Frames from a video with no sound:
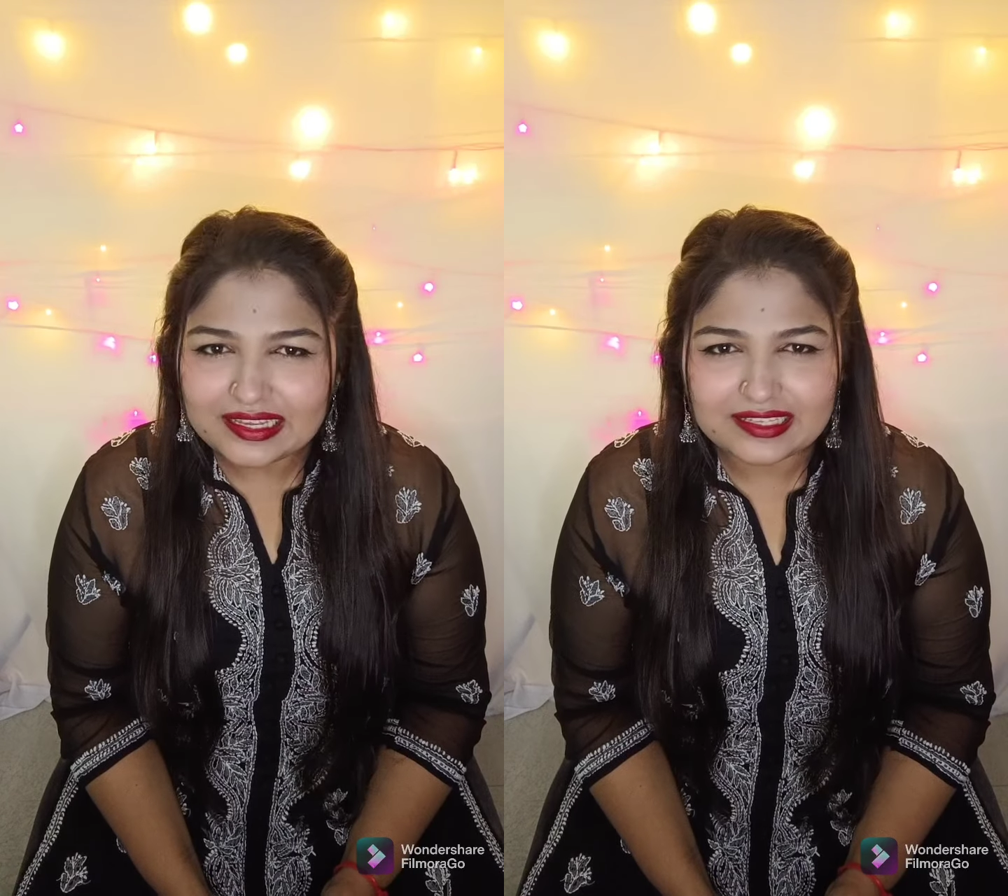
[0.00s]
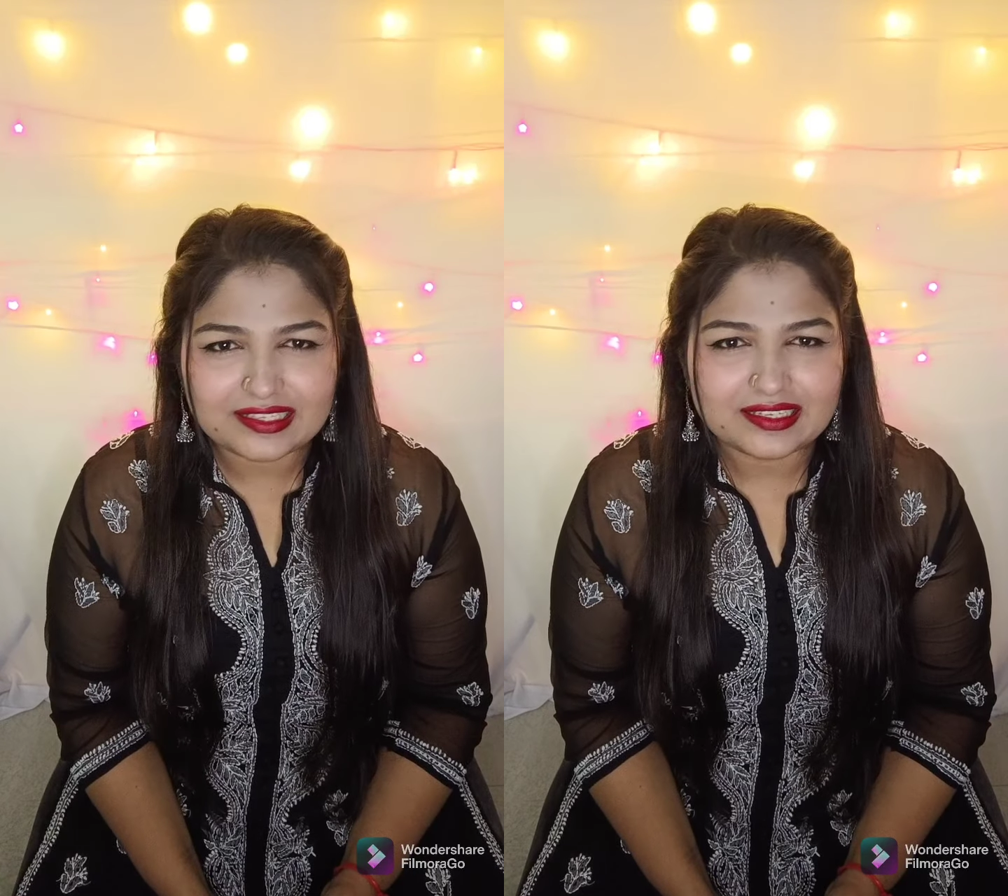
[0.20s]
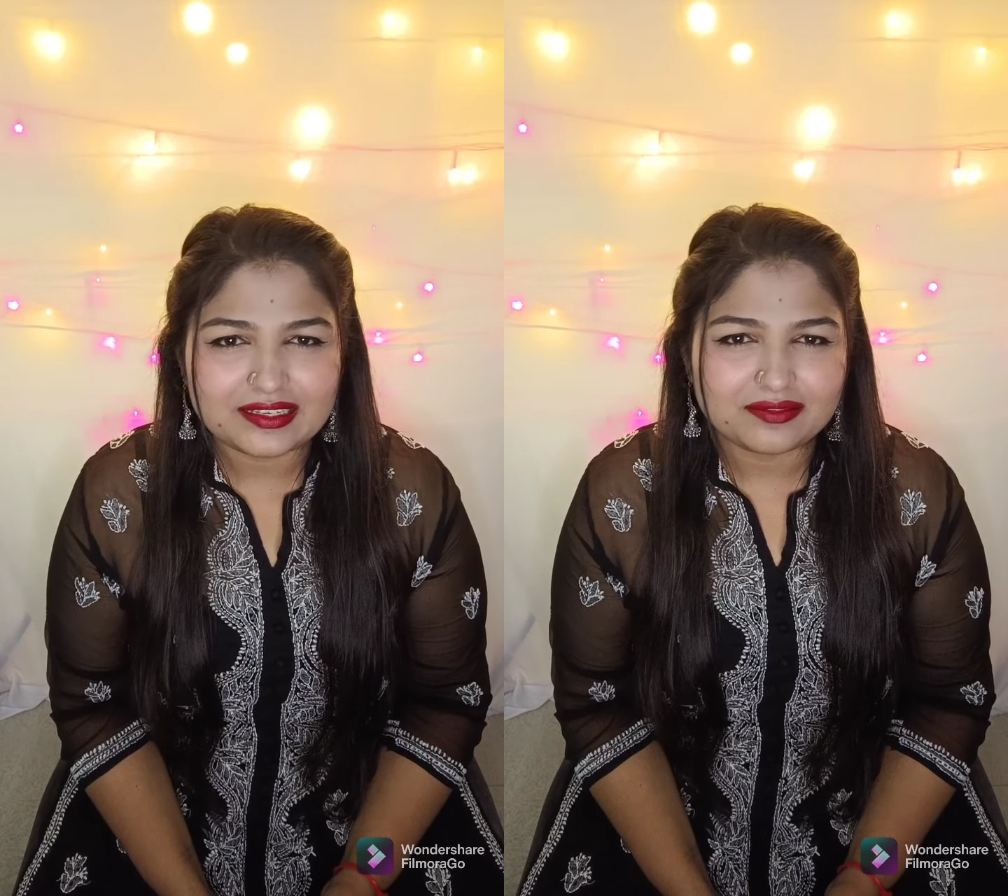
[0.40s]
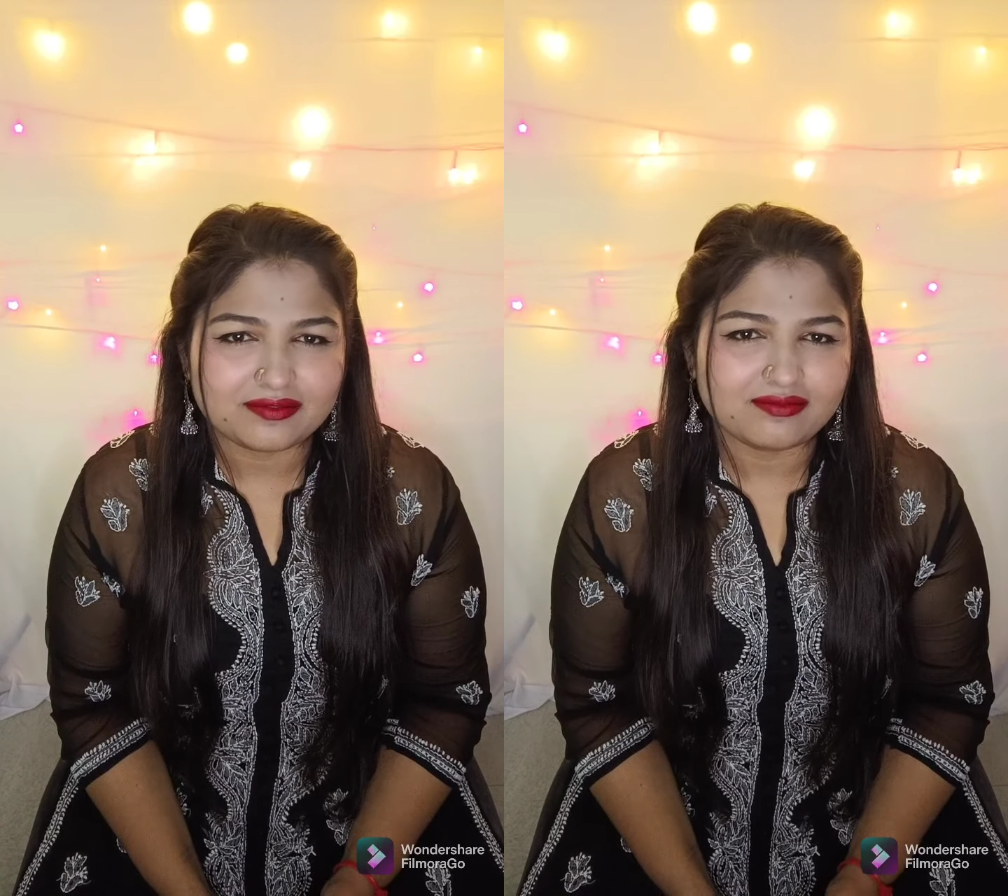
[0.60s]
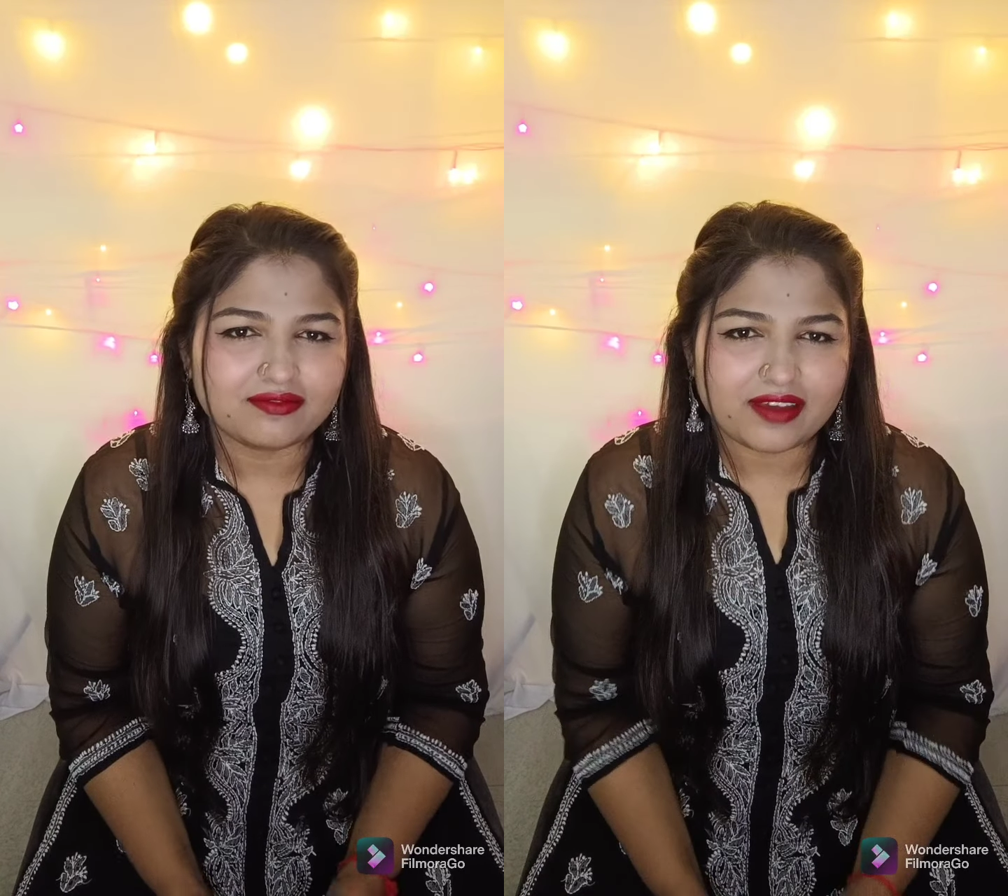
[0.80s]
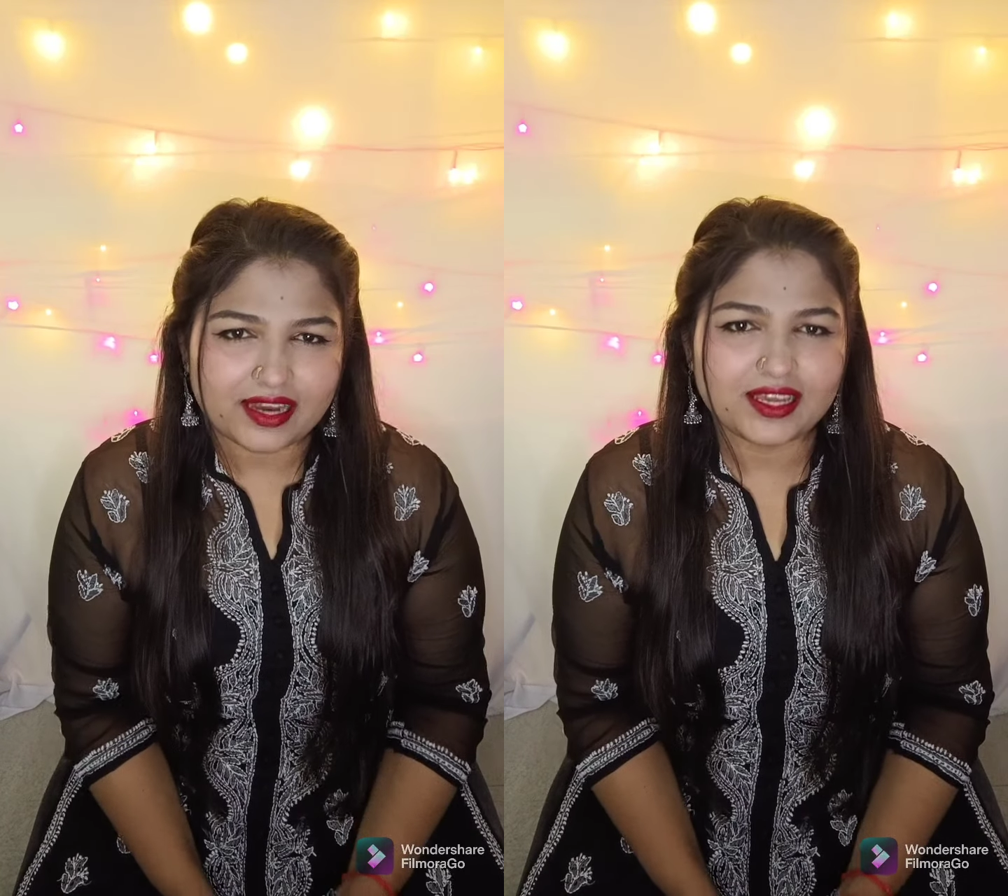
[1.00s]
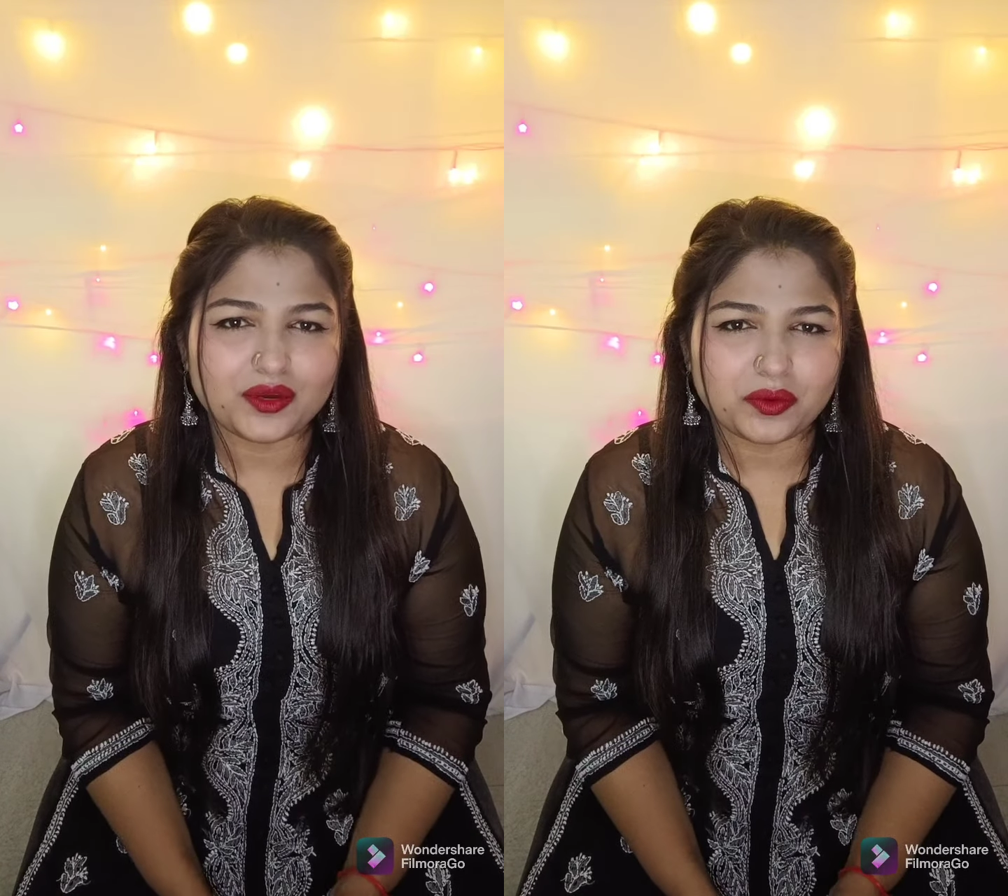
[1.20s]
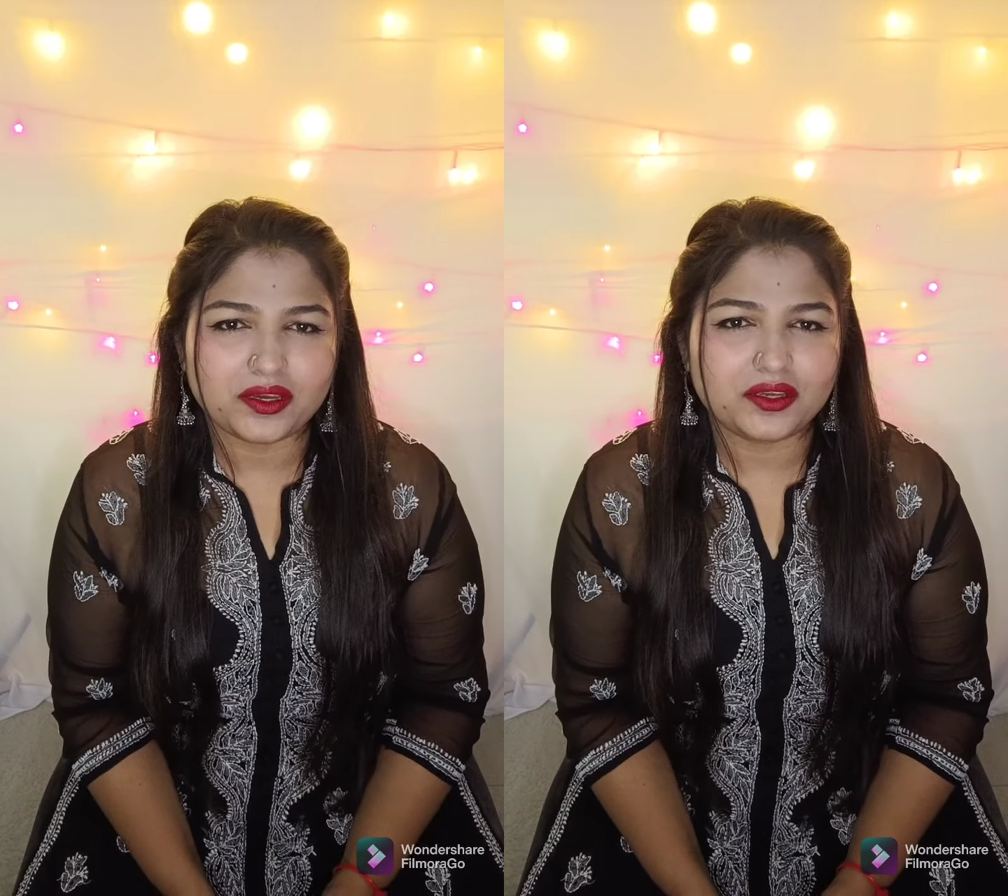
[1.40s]
easy, very
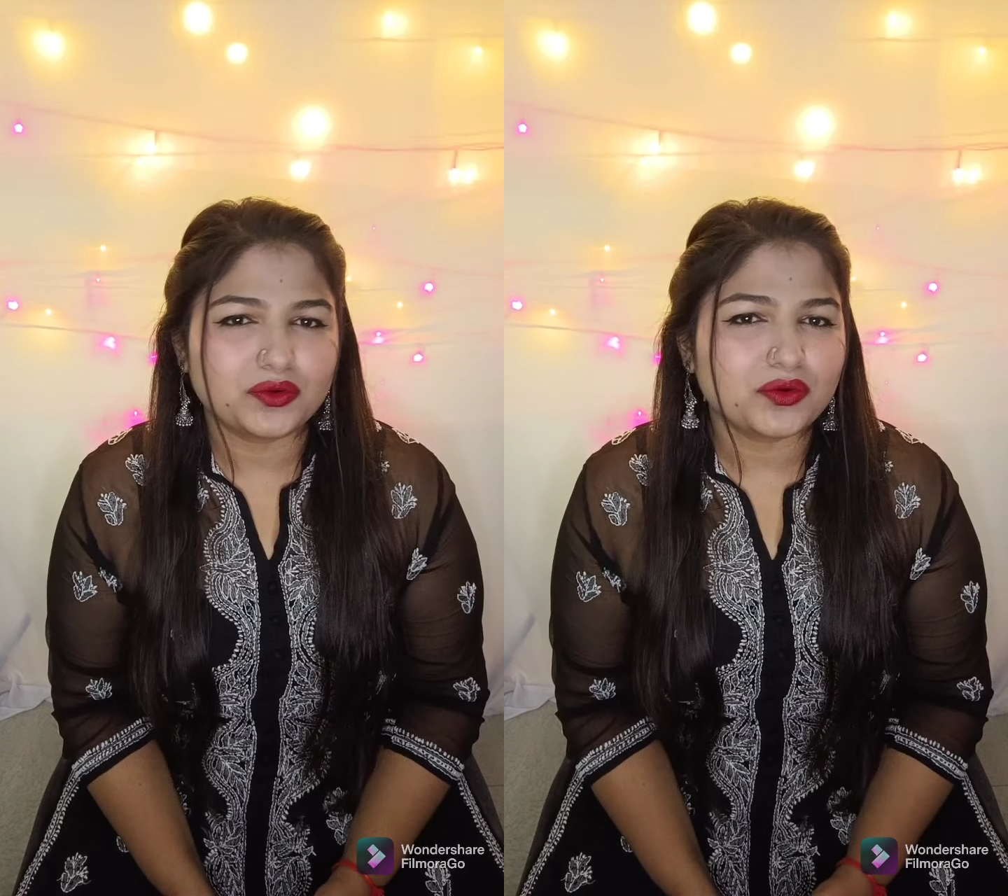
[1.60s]
quick.